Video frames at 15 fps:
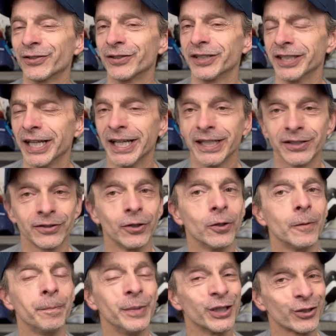today, so
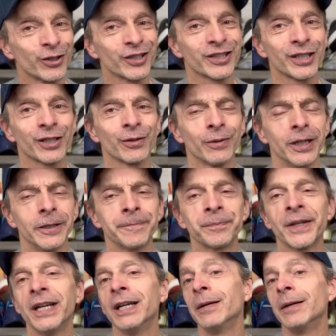be sure to stick around.